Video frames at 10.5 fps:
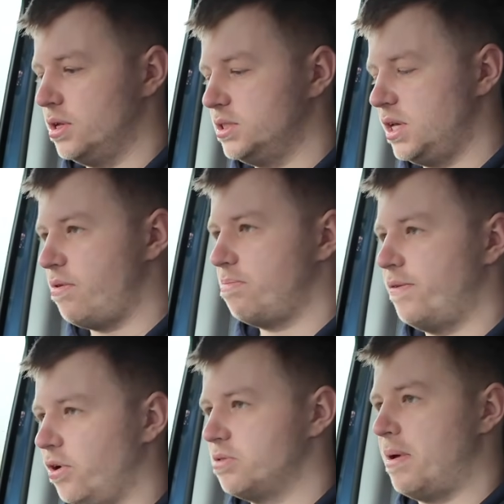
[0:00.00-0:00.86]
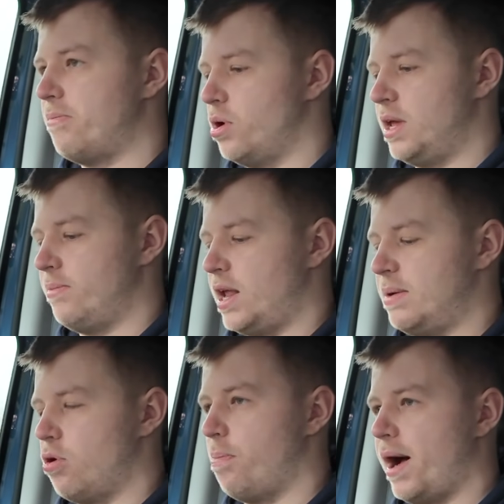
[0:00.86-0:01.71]
Let's see if it feels a bit more
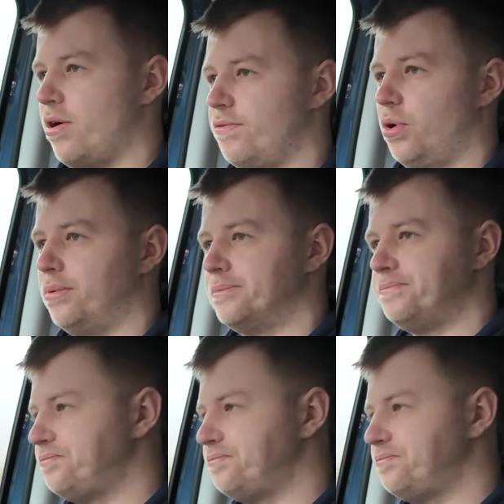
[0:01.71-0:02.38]
any more powerful.